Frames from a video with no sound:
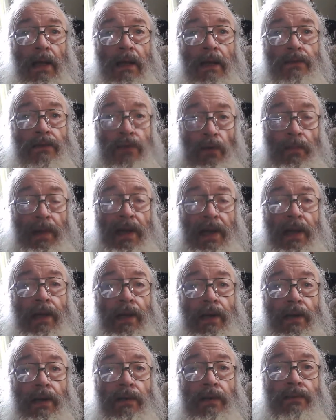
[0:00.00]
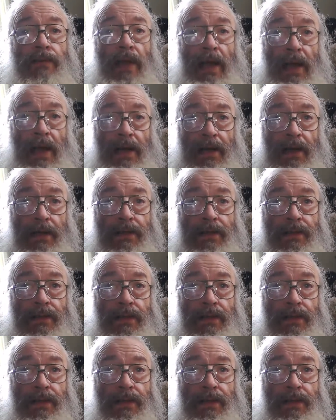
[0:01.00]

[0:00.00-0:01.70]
so many years and